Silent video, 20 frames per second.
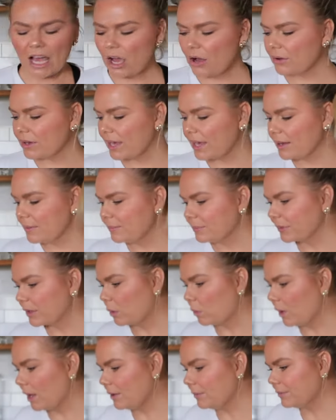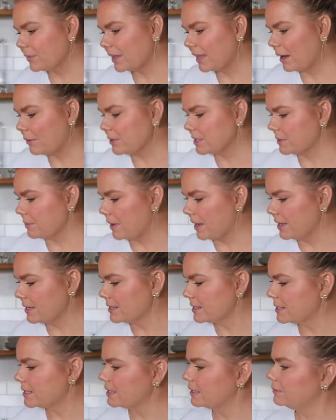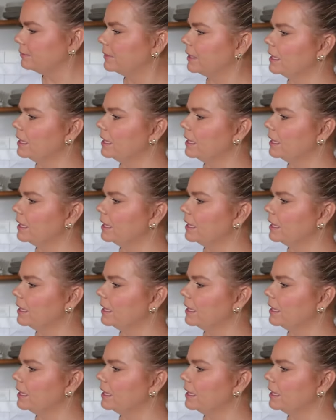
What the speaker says: Okay, well, that was a bust.